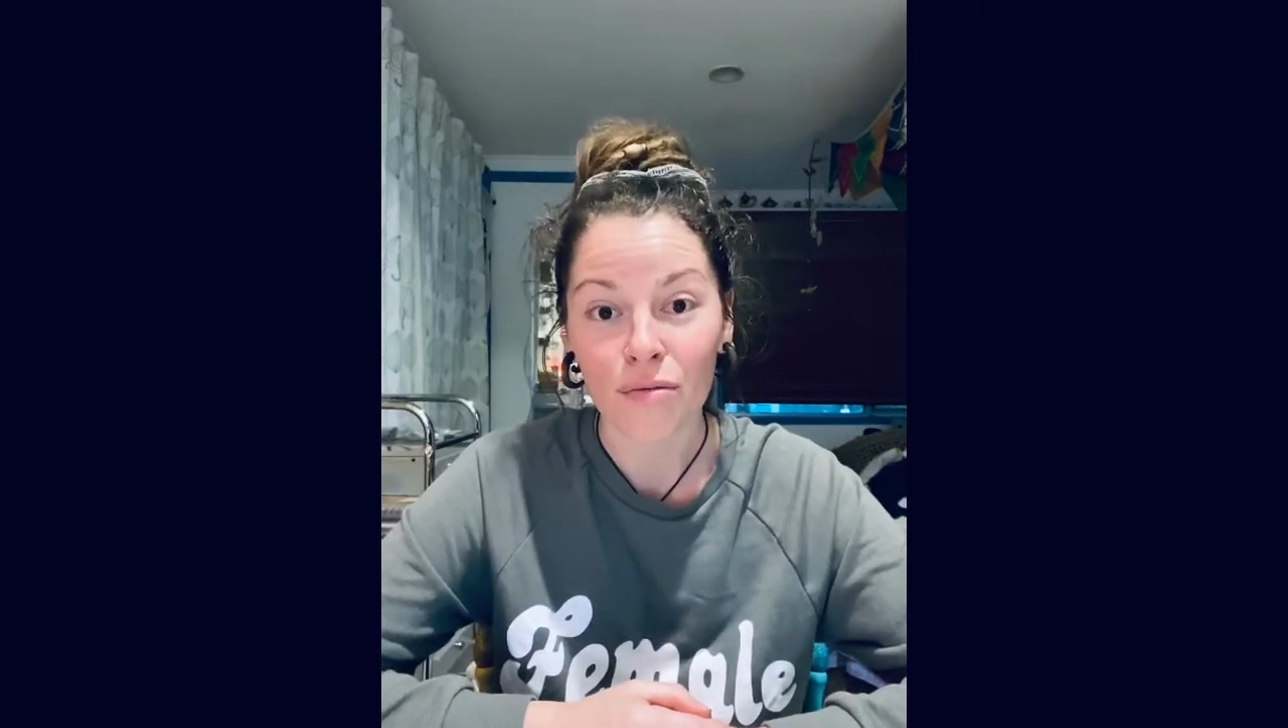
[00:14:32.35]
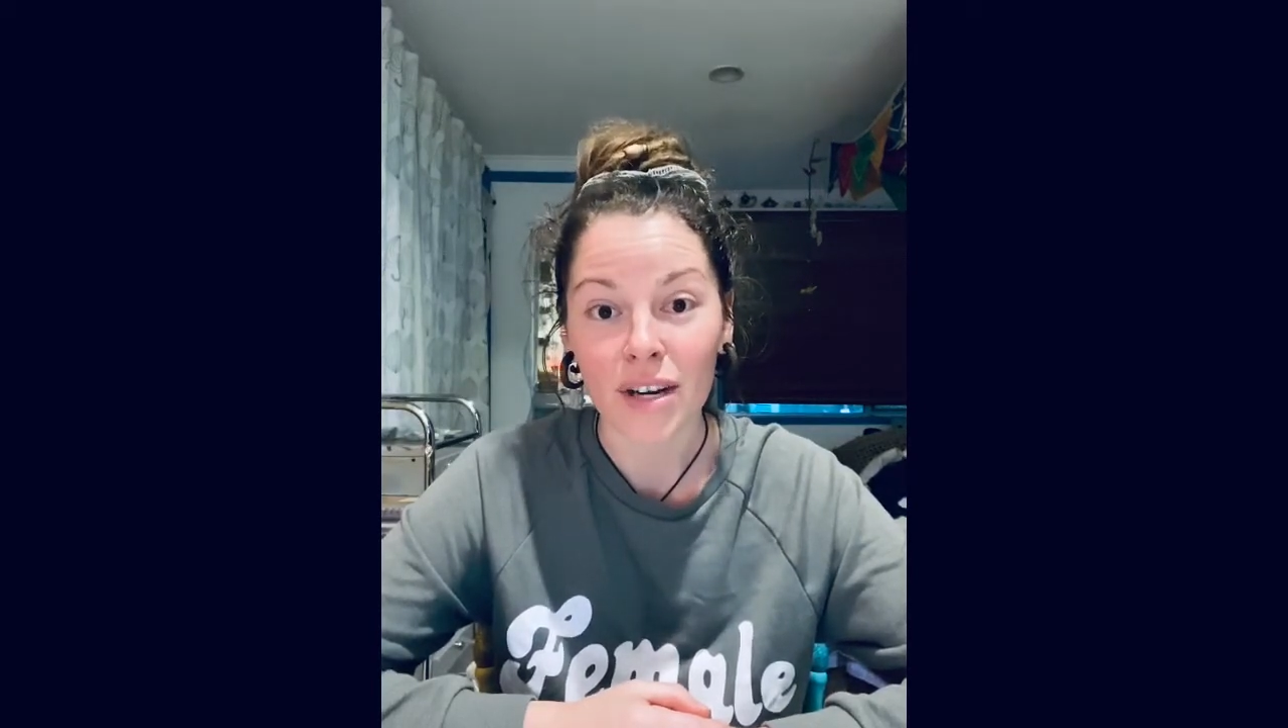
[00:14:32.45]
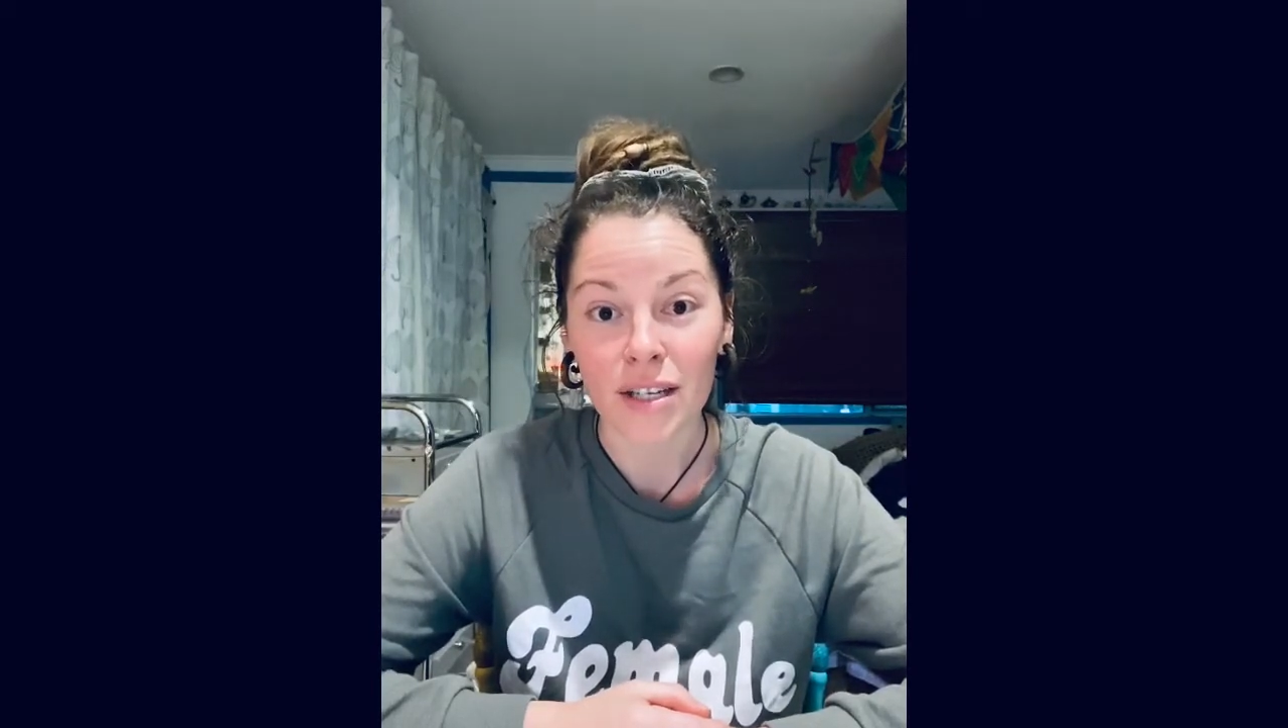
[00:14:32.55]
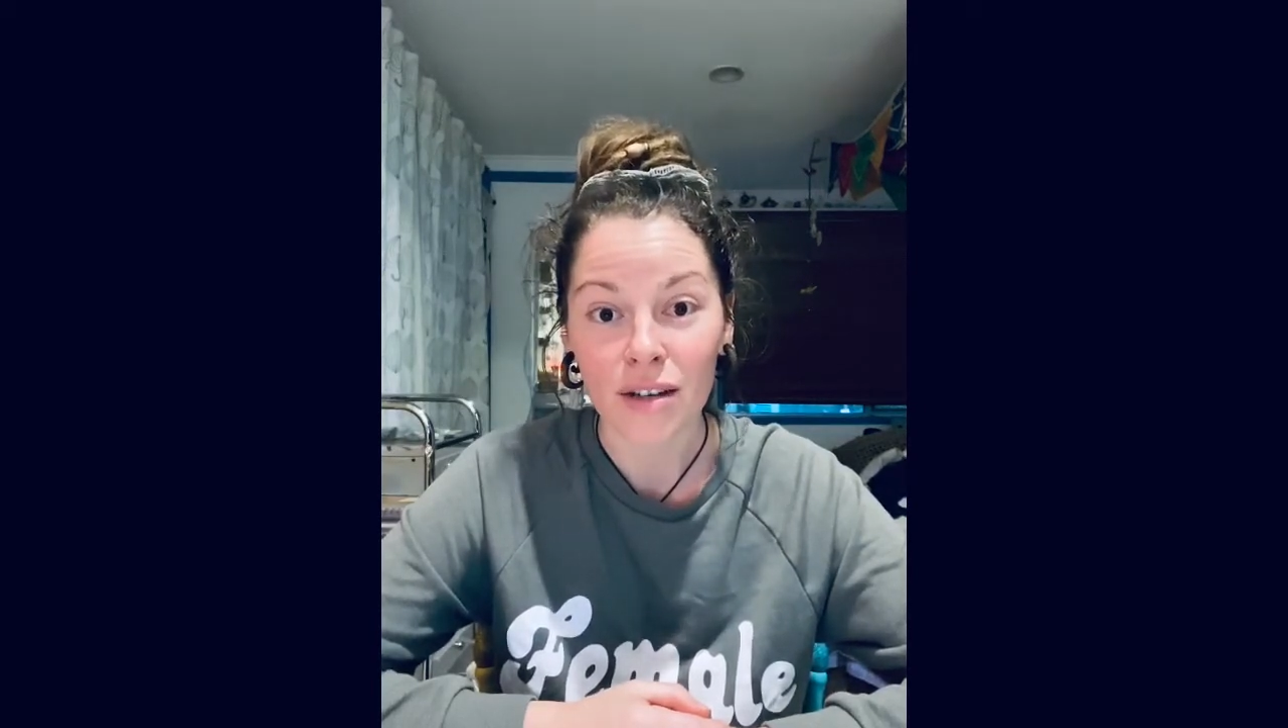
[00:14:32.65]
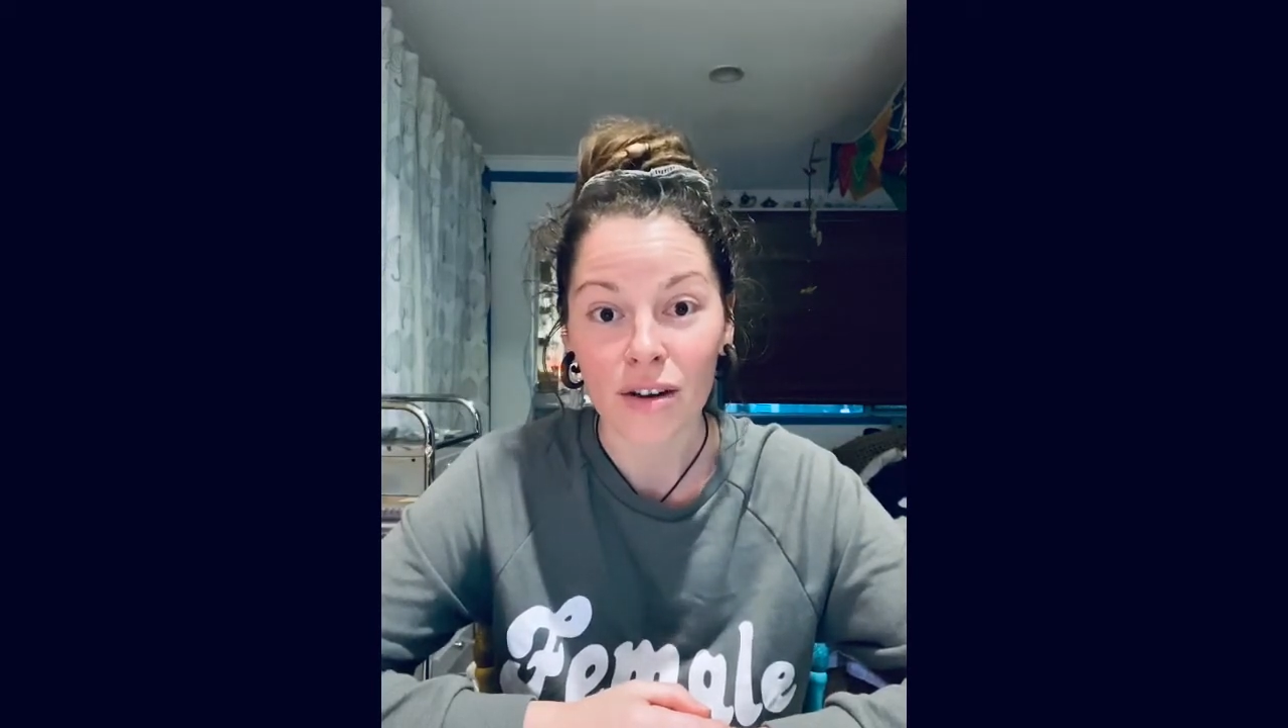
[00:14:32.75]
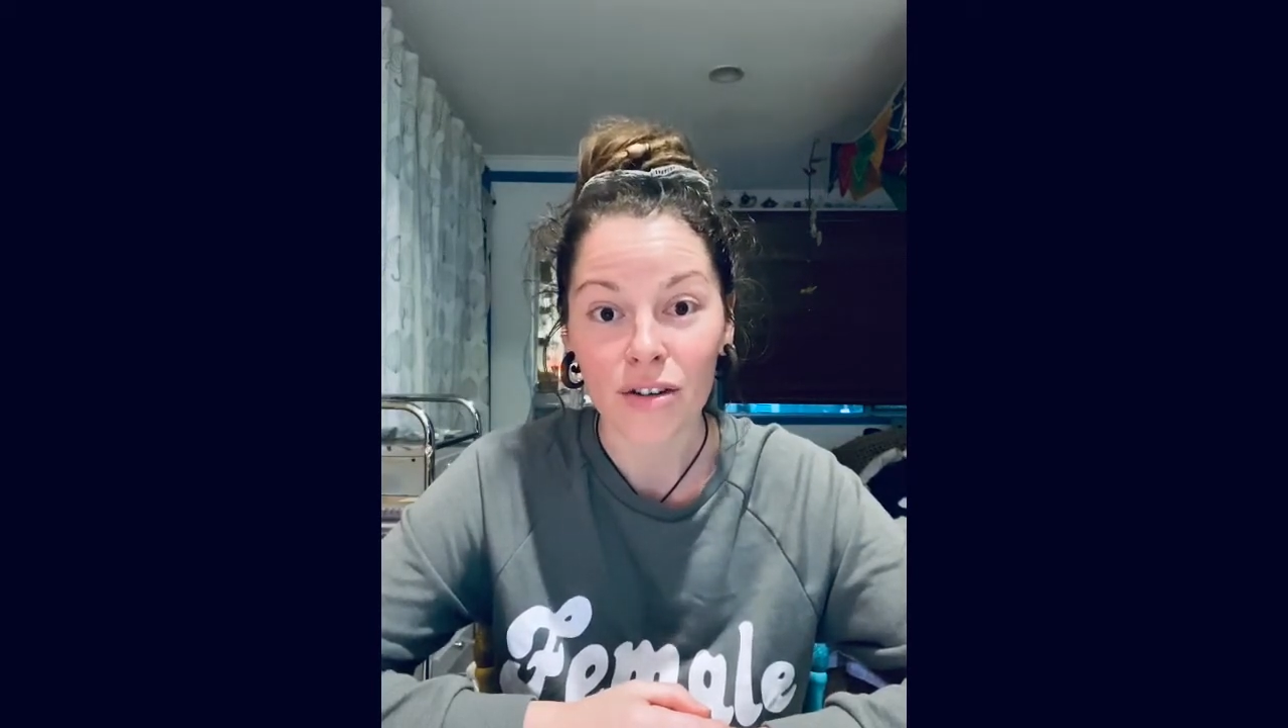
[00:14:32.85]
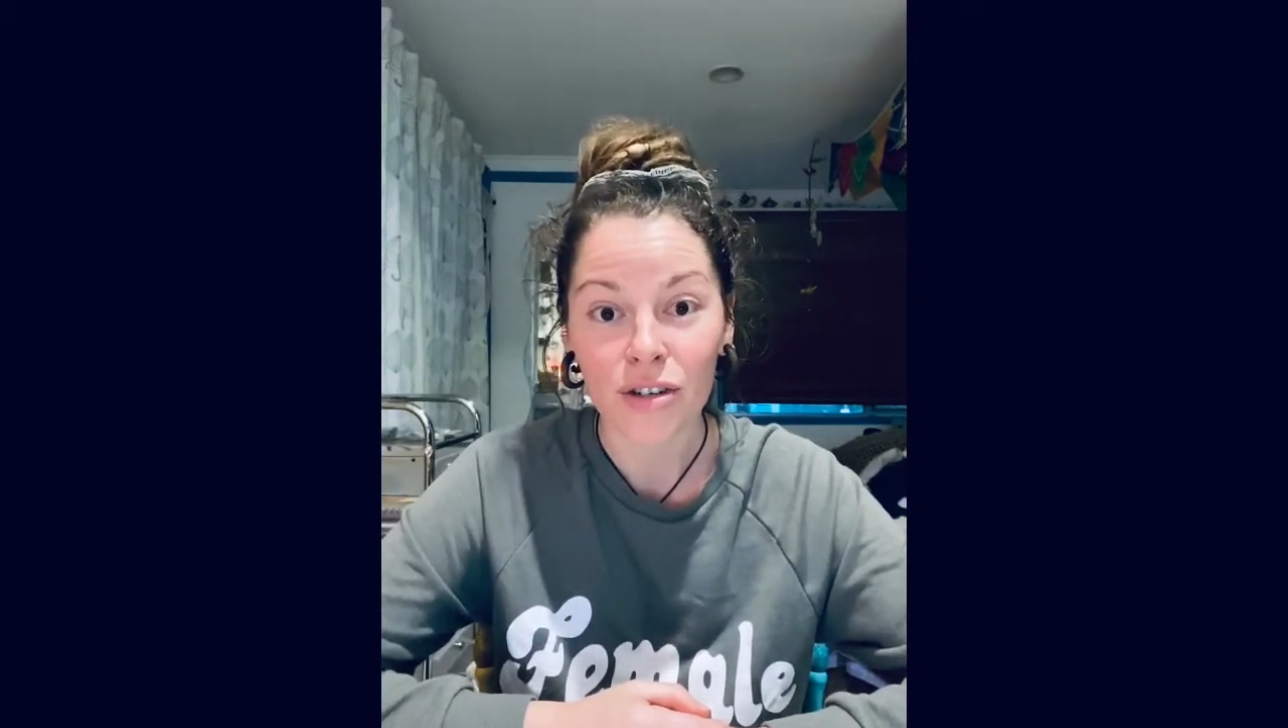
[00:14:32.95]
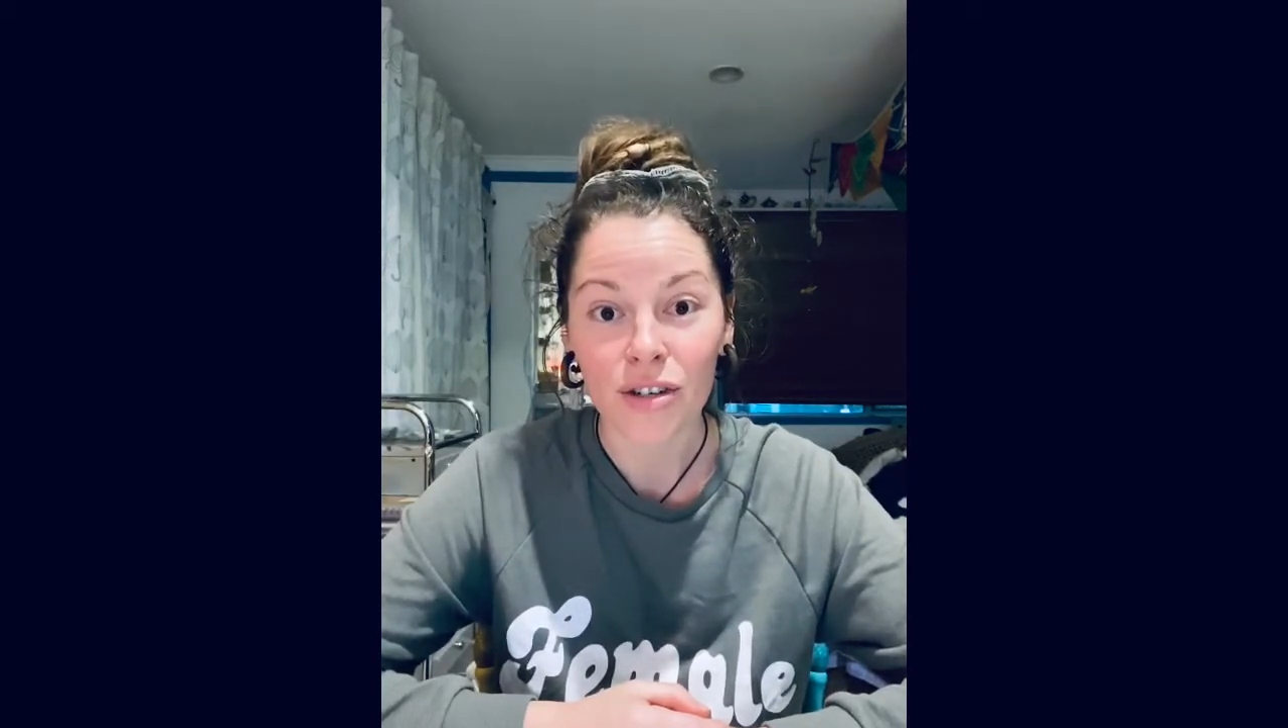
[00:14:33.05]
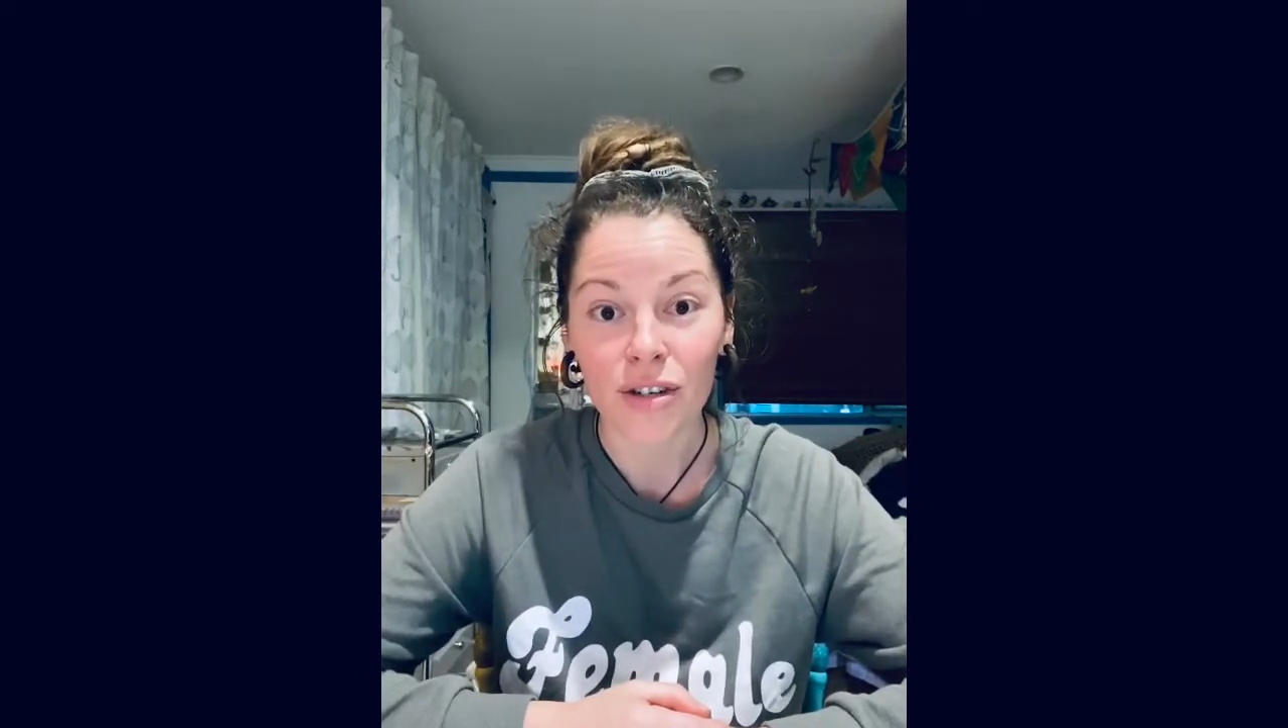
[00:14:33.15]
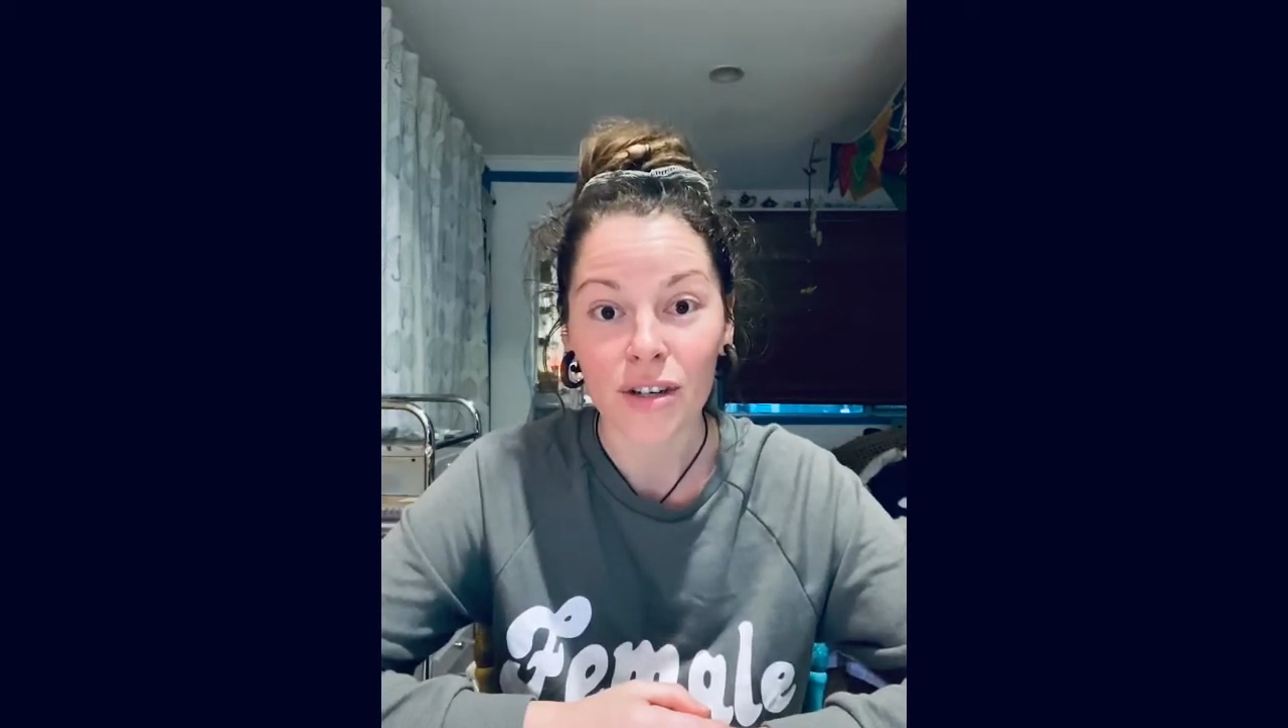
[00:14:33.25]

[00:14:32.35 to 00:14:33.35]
research.